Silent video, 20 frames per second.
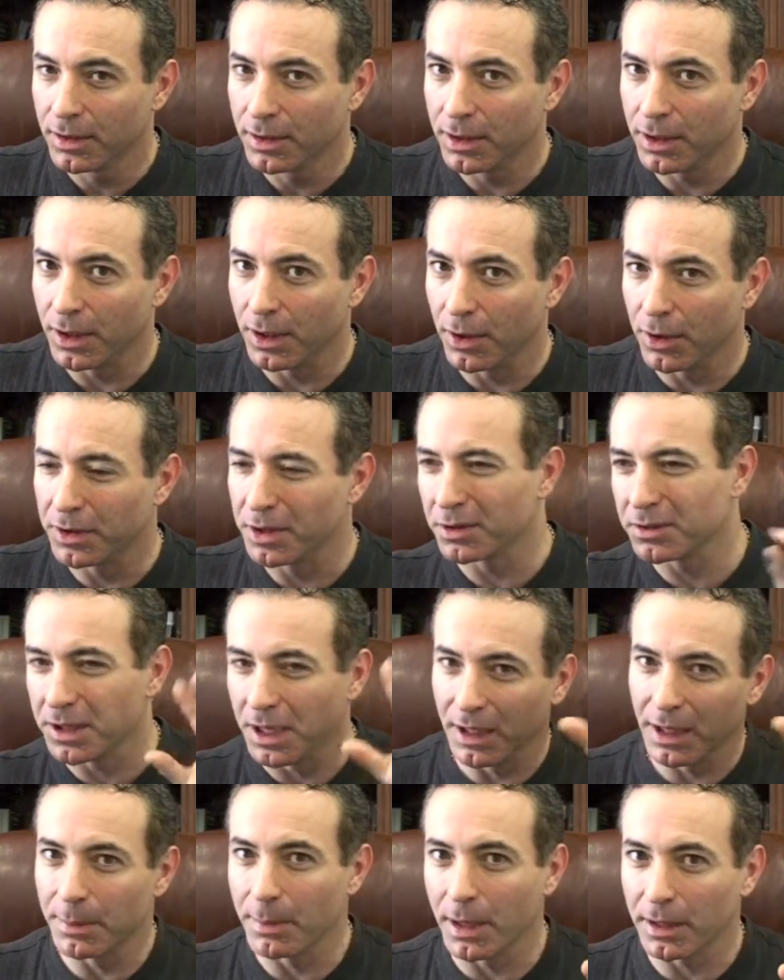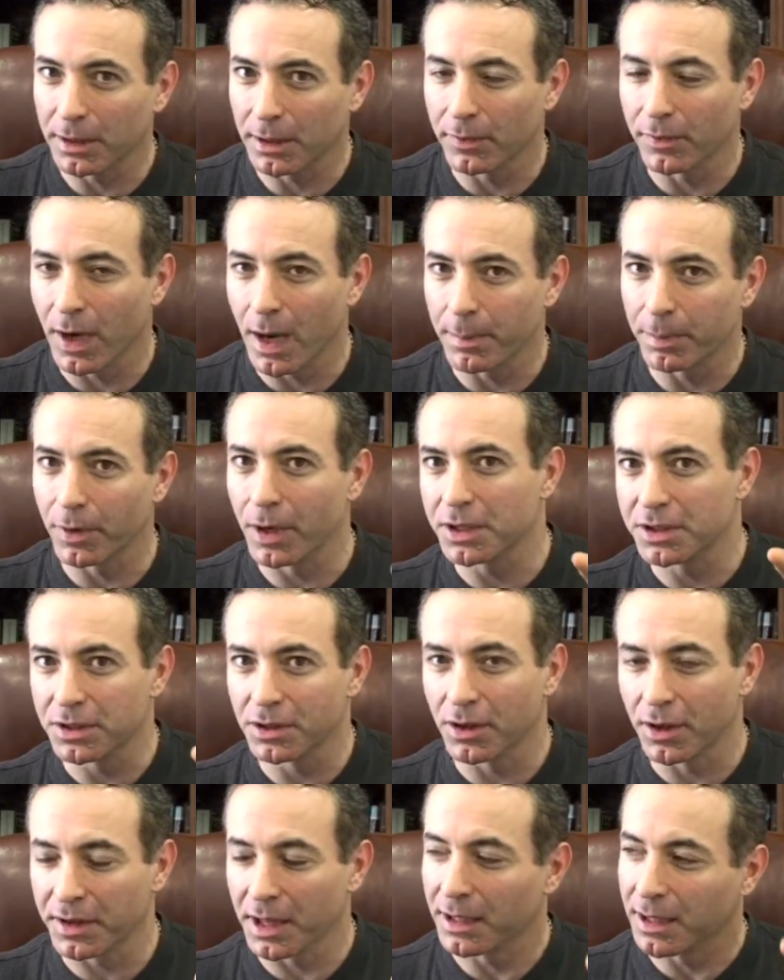Their daily method of operation
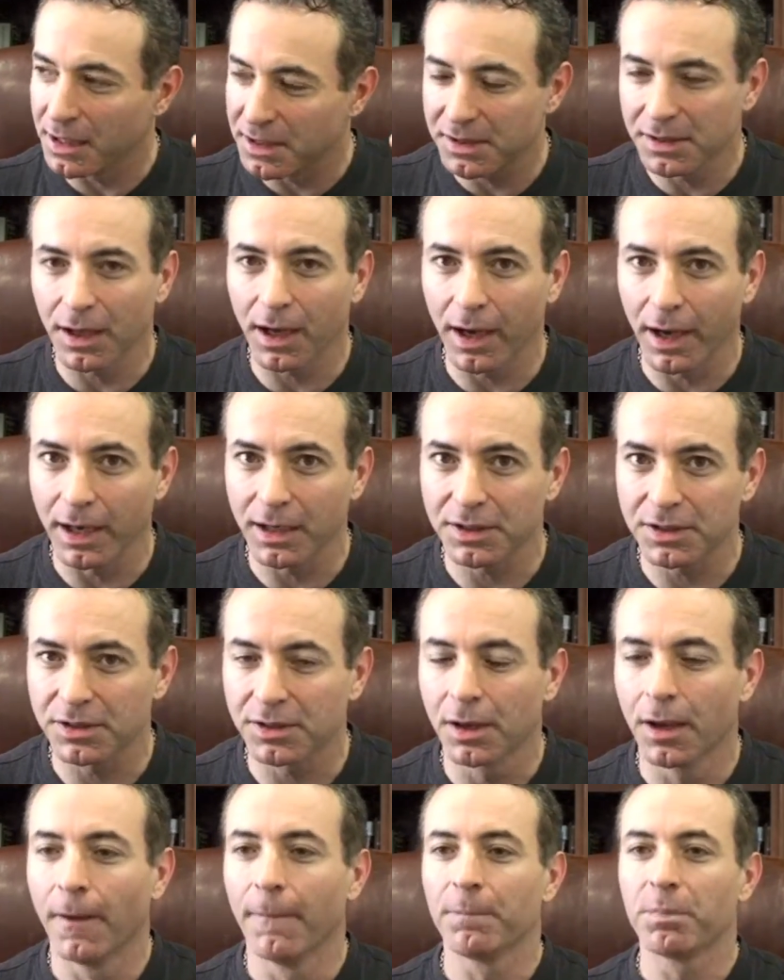and all that. That's nice.